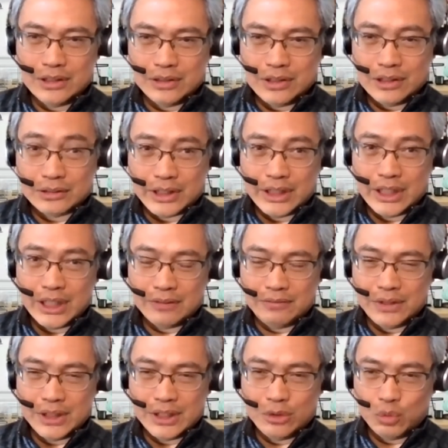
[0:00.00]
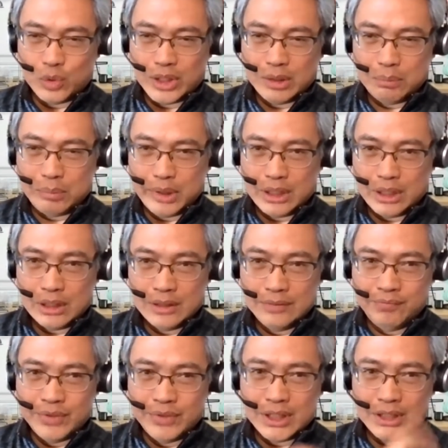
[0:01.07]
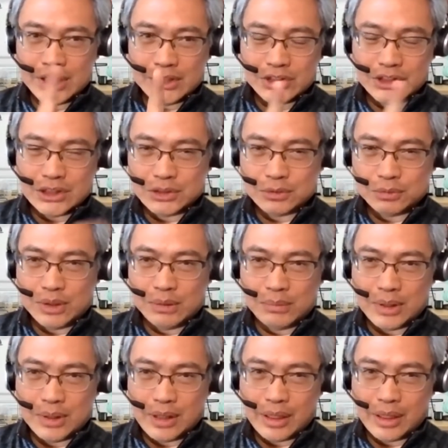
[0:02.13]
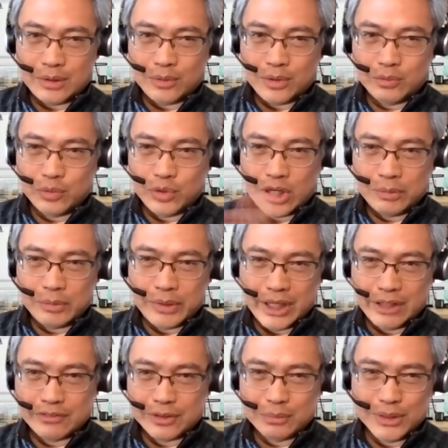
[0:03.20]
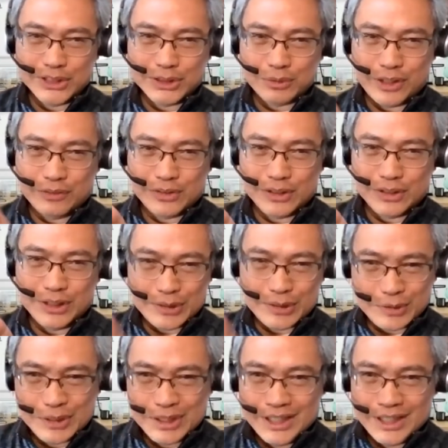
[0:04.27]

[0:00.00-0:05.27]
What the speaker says: already have done 1 mil, and that's just 1 month. And how many ever months we have to go?